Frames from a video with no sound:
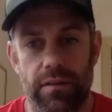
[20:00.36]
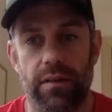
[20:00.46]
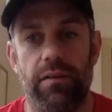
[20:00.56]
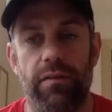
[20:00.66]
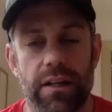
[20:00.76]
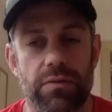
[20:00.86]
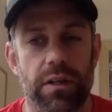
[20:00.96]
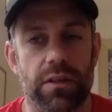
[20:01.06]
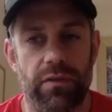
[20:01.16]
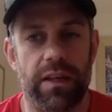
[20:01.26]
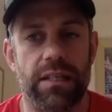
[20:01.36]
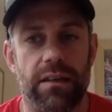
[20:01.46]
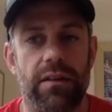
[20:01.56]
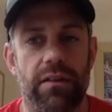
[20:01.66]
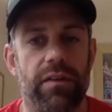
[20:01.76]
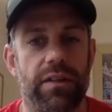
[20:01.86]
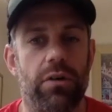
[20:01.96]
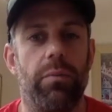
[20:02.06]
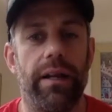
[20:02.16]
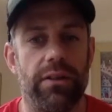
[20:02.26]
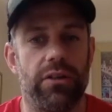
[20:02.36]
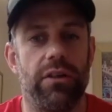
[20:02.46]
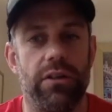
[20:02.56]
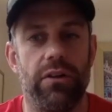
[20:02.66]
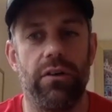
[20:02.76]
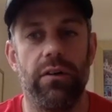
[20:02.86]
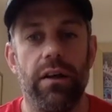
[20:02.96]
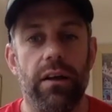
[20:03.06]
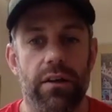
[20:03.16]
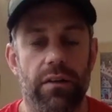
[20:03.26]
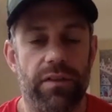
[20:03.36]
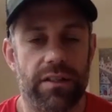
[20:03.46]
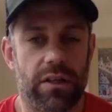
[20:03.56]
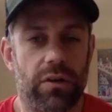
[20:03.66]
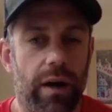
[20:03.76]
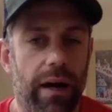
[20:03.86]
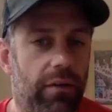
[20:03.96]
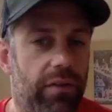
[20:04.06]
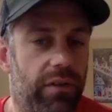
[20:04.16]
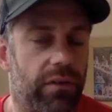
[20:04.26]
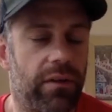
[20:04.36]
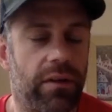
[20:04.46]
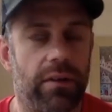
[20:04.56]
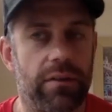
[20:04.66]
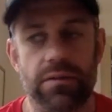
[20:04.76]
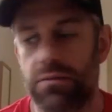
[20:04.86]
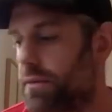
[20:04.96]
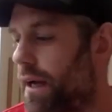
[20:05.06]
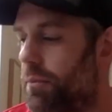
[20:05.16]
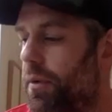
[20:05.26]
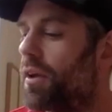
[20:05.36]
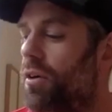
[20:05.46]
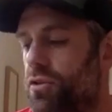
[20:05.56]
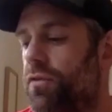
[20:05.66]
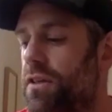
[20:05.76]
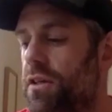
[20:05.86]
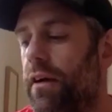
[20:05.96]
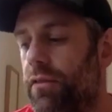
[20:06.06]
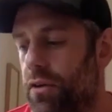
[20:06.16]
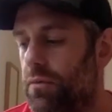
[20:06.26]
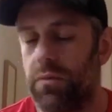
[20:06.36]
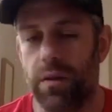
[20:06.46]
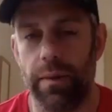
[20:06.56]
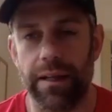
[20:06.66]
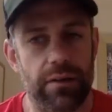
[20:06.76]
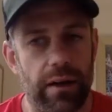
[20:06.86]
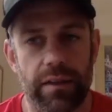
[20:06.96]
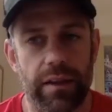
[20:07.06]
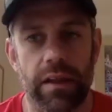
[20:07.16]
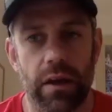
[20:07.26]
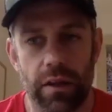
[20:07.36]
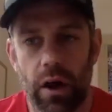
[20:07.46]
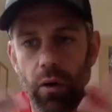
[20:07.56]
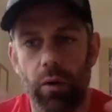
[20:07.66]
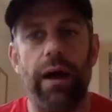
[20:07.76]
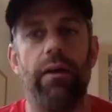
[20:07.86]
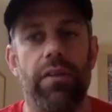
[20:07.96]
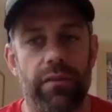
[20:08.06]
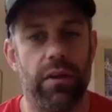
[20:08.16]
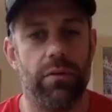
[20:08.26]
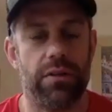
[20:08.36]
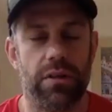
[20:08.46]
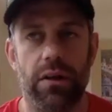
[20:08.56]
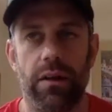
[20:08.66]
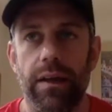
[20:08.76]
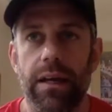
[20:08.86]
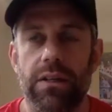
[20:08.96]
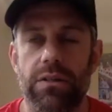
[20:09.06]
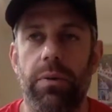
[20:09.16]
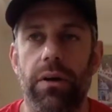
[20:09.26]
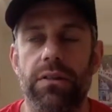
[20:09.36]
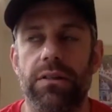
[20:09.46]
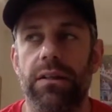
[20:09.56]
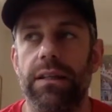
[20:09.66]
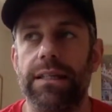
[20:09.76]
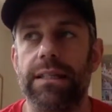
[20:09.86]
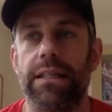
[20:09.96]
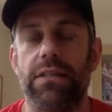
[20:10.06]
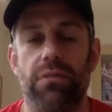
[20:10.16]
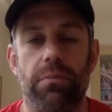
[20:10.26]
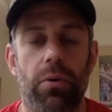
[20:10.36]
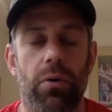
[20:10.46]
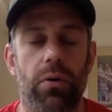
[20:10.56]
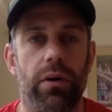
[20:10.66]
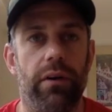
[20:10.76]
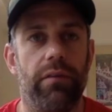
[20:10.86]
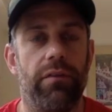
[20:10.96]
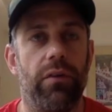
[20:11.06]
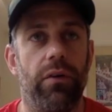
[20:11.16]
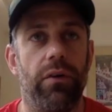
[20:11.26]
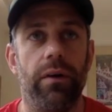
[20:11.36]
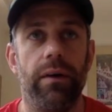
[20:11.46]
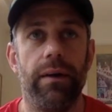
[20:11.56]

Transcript: you know phrase we use investing in your physical pension and your your physical health and and that but not just physical health your, your mental health the, the whole health of you as a as a person these things are important for